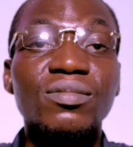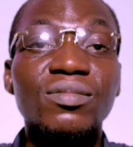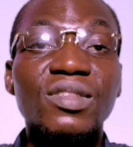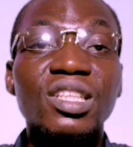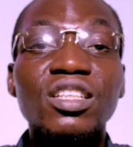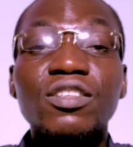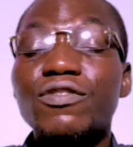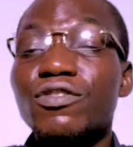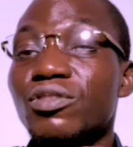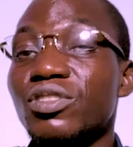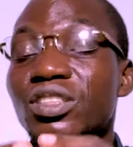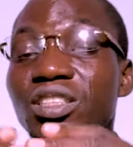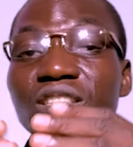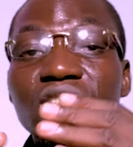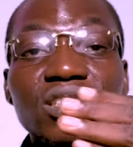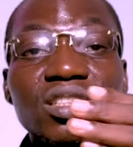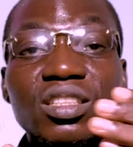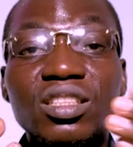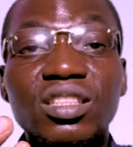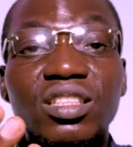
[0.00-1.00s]
Even
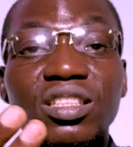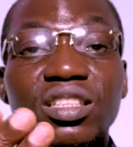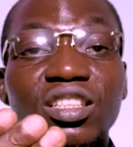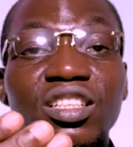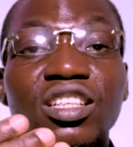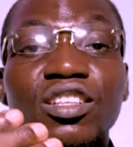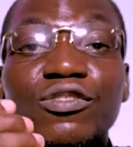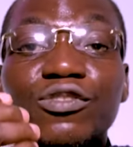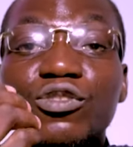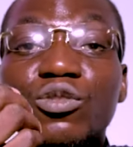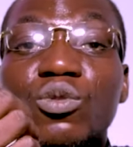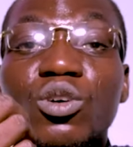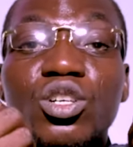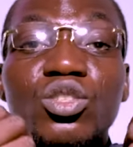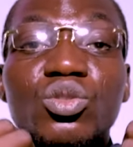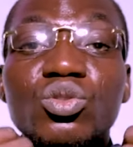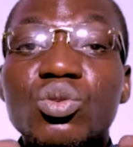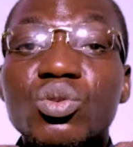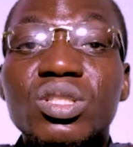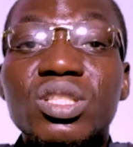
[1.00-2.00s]
if you
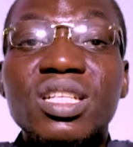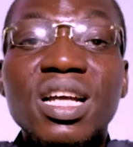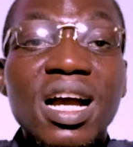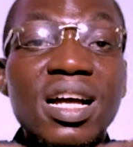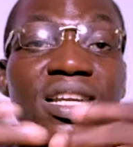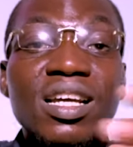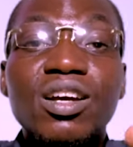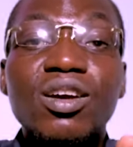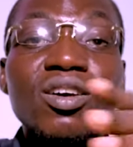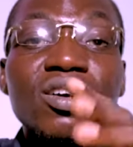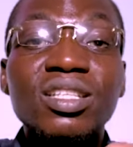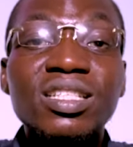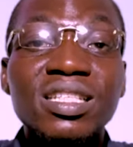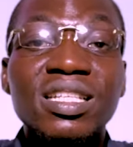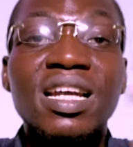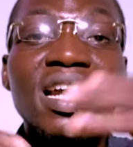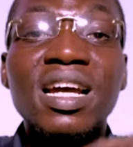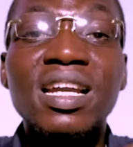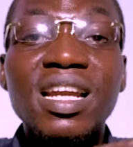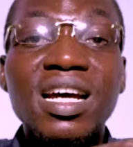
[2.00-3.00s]
want to channel all
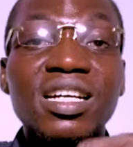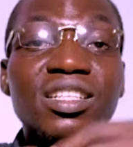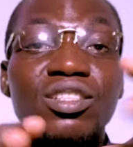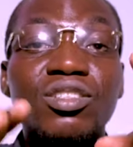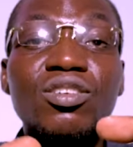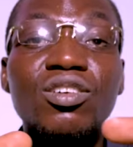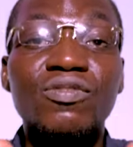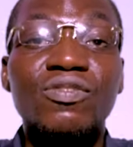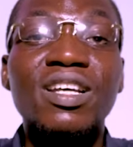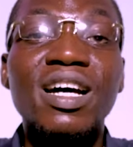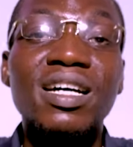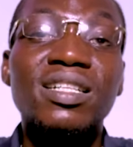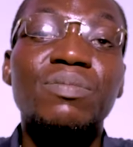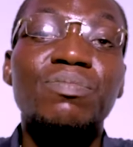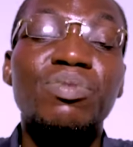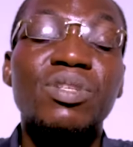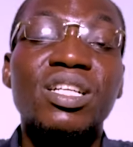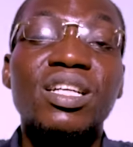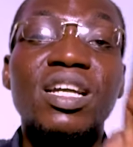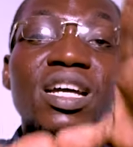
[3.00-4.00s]
the energy of that
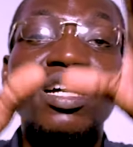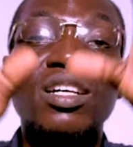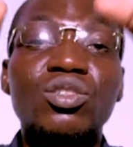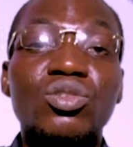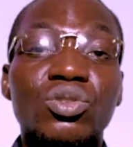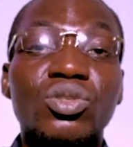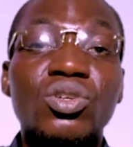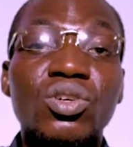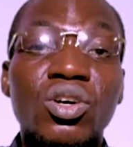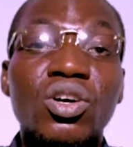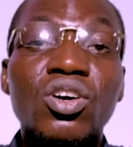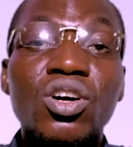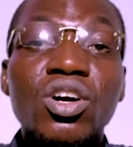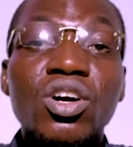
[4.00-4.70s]
prayer to your